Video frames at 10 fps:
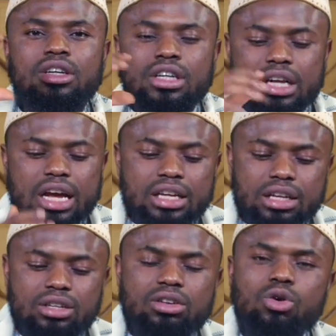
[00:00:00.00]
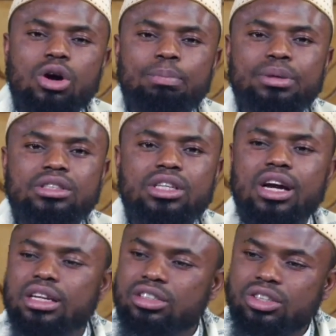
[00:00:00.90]
Can I get, a
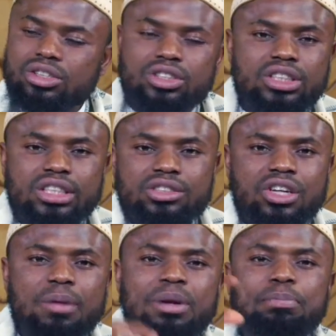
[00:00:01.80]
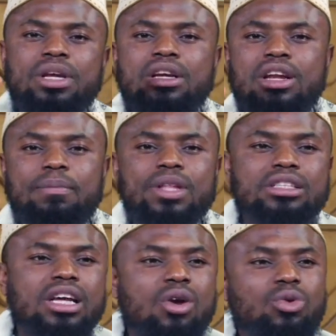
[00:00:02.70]
pizza? You just drive and pick it up.
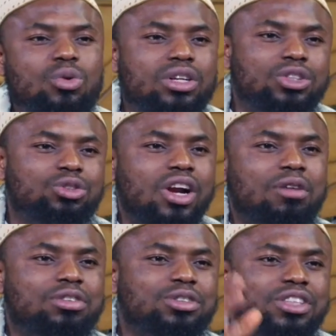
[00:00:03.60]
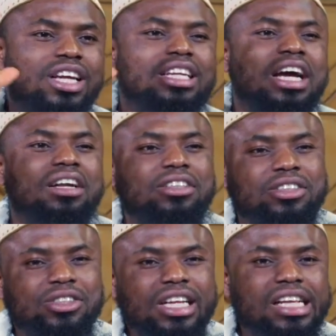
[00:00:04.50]
That's how we want to travel to get
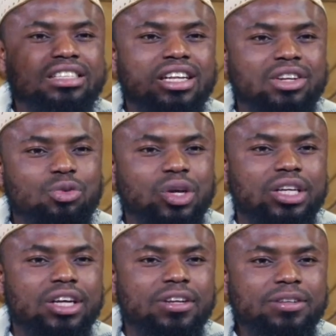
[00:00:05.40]
knowledge, easily and quick.